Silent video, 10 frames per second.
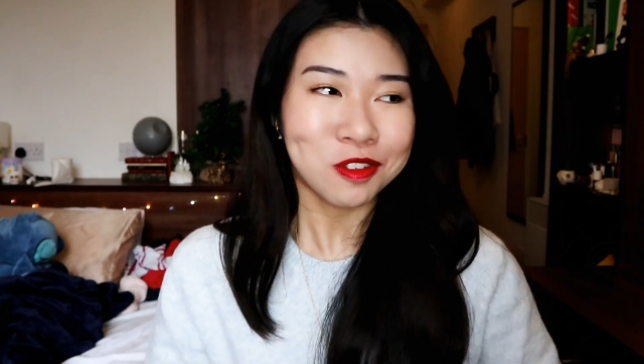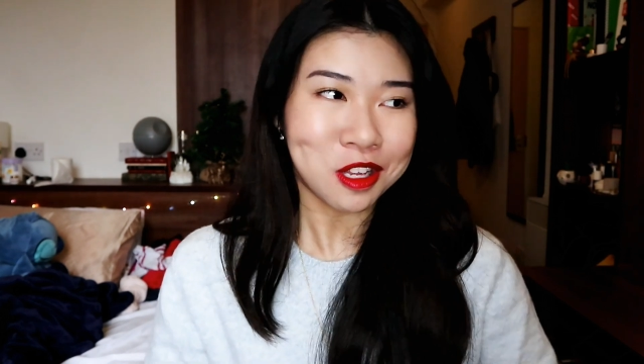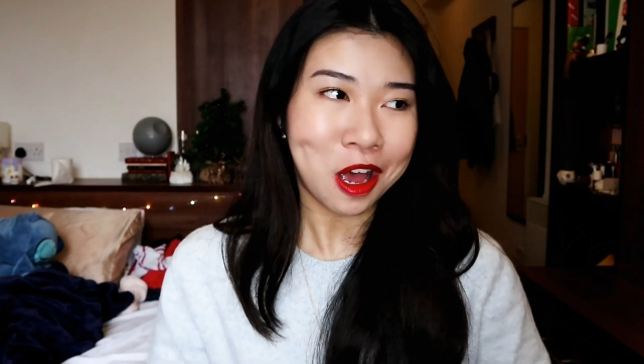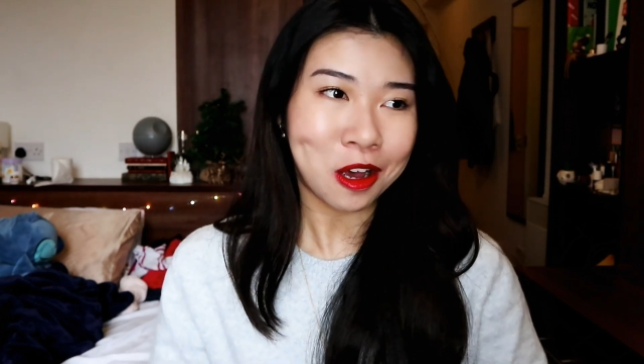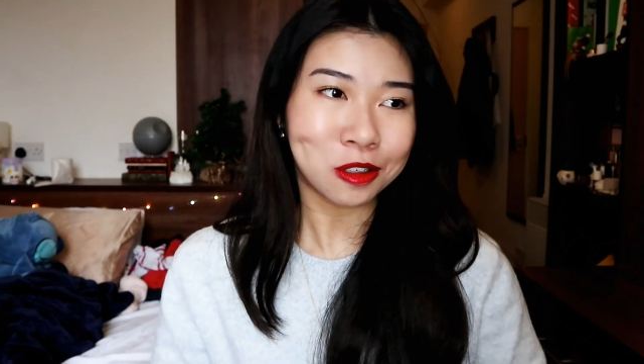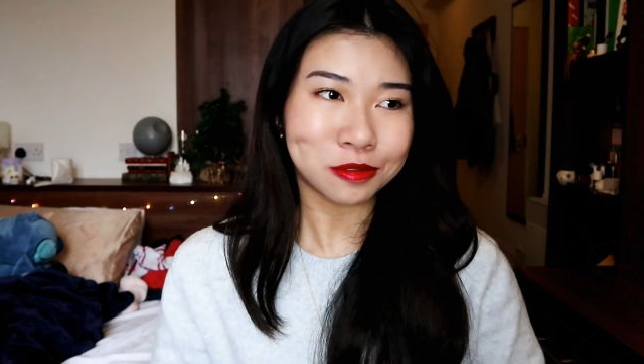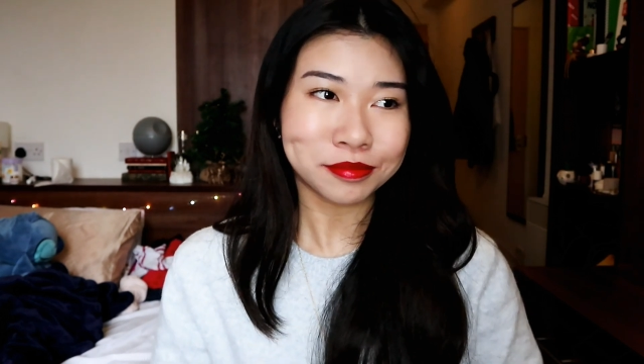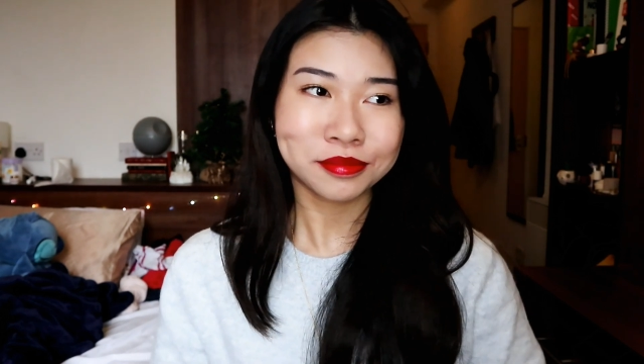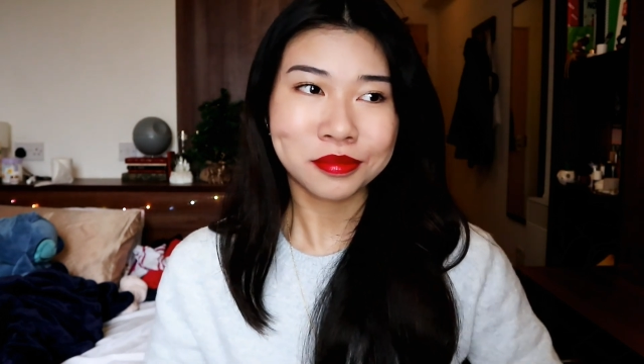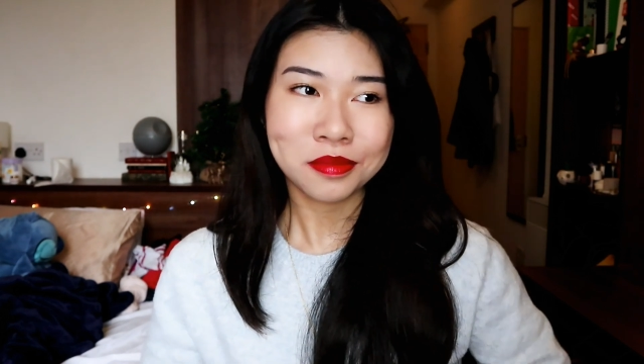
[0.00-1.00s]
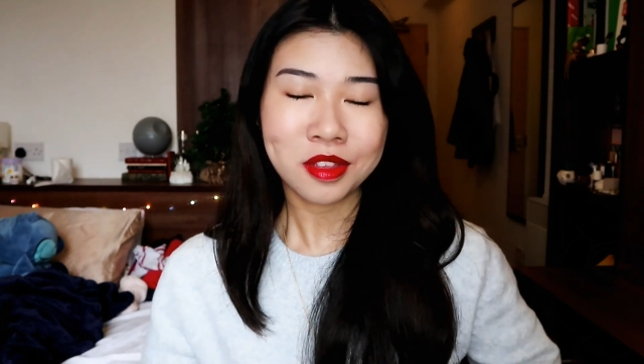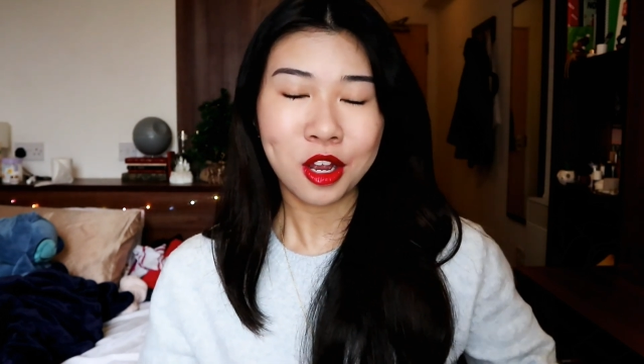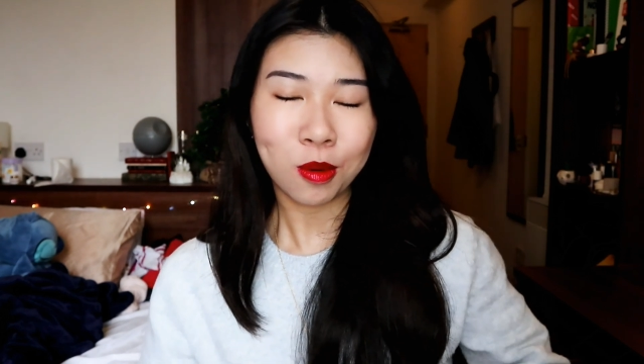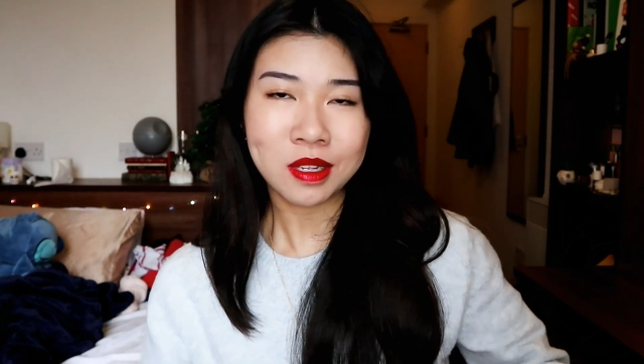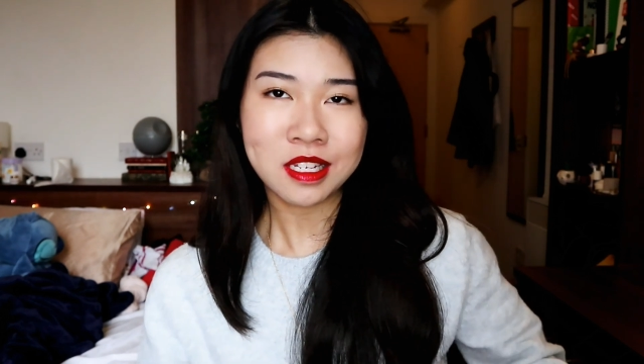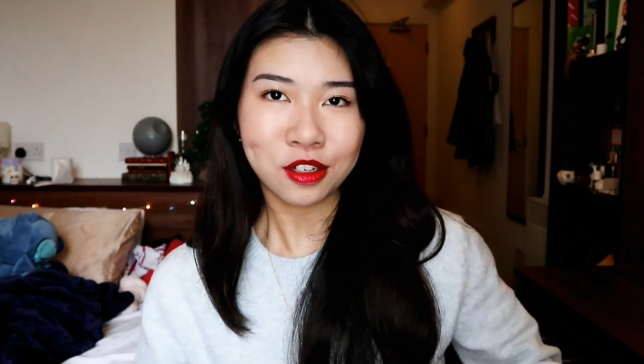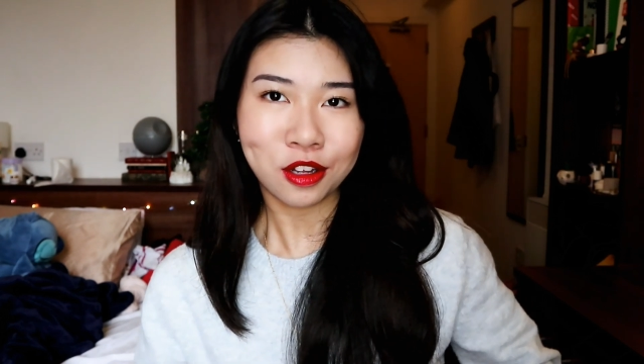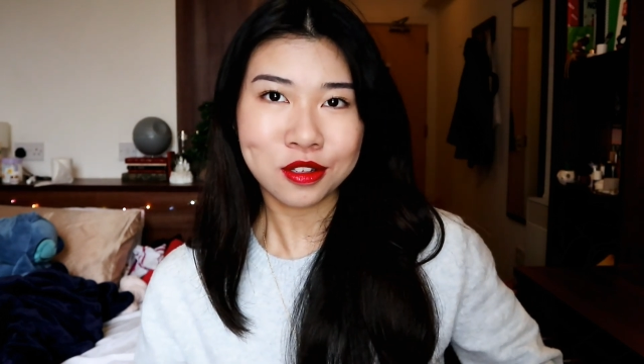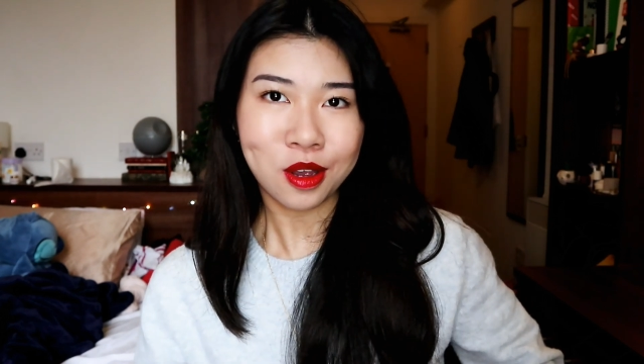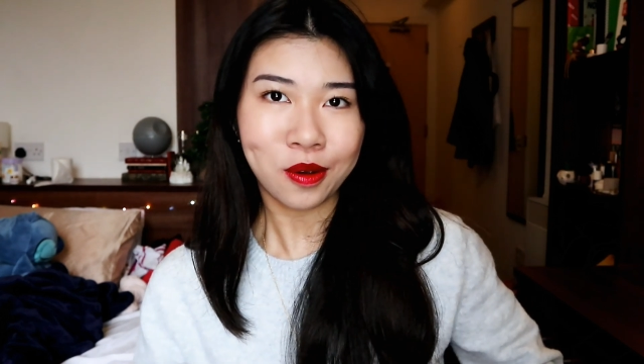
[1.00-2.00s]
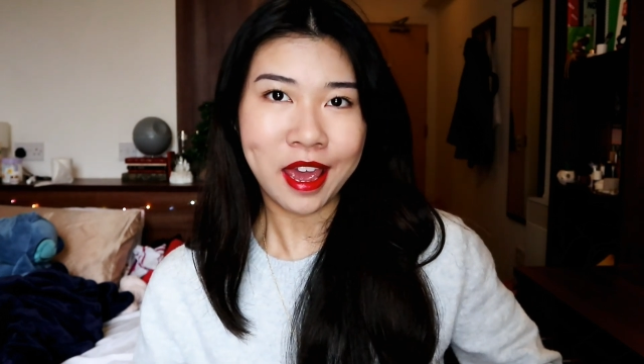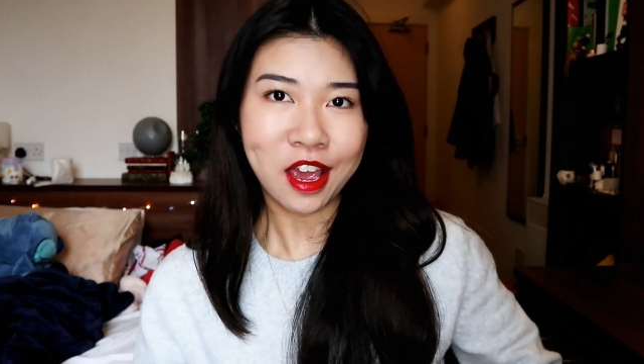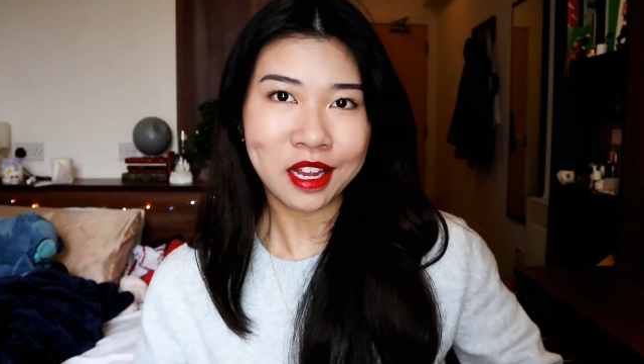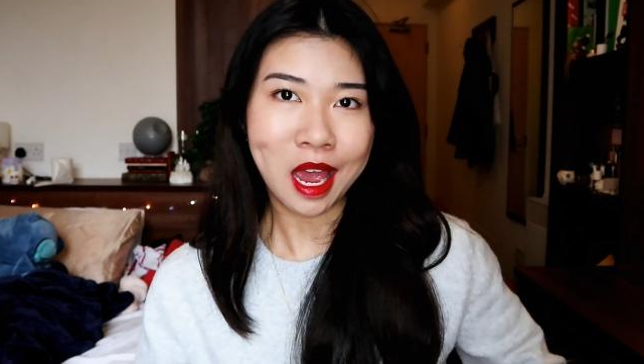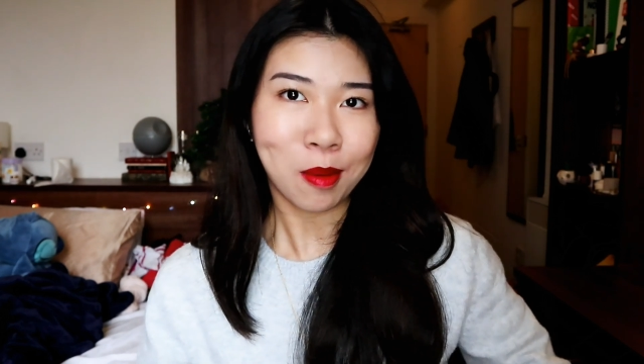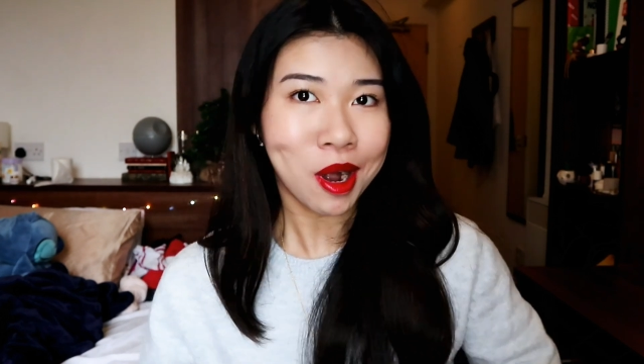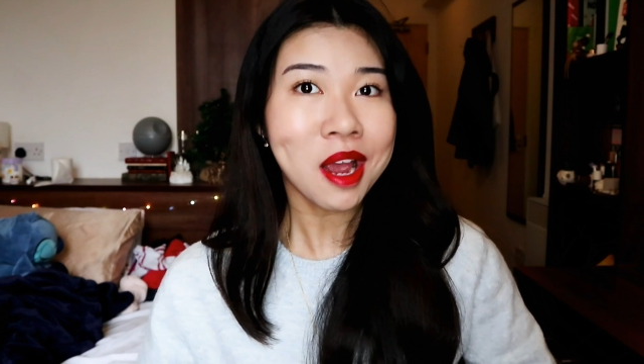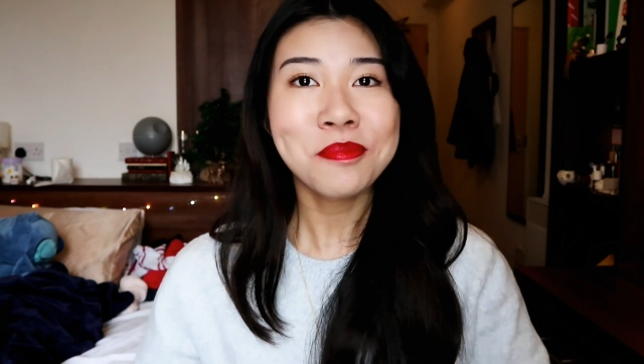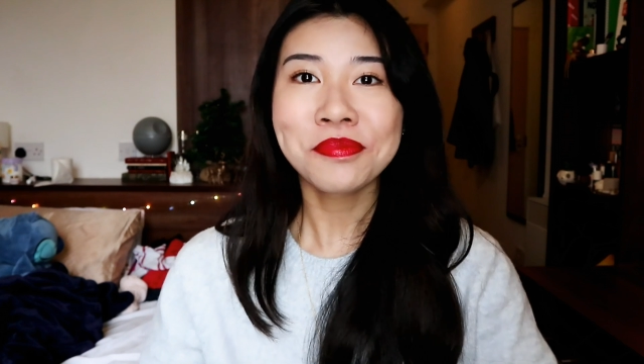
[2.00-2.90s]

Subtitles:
so hope it still looks okay on camera.